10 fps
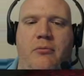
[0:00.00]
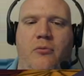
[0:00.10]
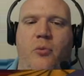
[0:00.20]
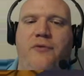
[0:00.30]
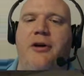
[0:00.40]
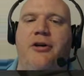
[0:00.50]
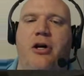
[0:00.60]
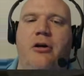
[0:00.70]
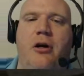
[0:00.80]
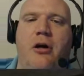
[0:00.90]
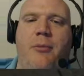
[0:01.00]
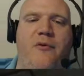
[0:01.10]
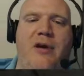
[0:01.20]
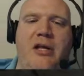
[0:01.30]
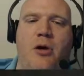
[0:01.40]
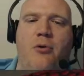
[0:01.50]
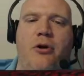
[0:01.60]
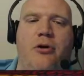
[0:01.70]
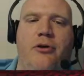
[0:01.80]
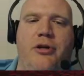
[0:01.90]
We've got dirt. I mean, we've got stone
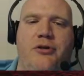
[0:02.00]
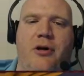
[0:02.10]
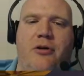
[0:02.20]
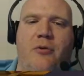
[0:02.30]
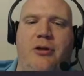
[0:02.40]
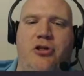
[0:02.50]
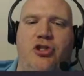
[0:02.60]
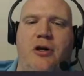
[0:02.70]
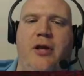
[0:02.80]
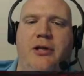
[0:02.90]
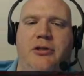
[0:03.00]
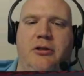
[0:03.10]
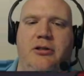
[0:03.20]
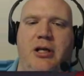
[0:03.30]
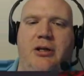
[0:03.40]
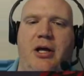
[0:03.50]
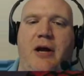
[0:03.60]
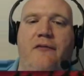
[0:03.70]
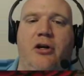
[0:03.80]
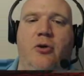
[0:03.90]
under all this. We don't have to worry about the shovel accidentally taking that
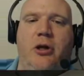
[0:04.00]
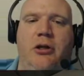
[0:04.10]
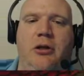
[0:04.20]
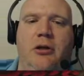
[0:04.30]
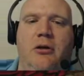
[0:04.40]
out very quickly.